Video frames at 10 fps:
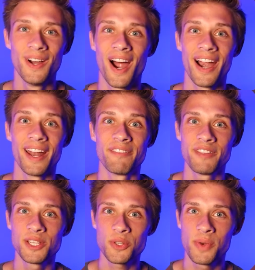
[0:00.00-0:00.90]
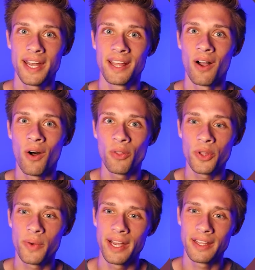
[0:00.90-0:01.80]
All right, I finished creating all the
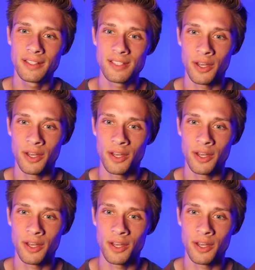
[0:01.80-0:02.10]
gradients.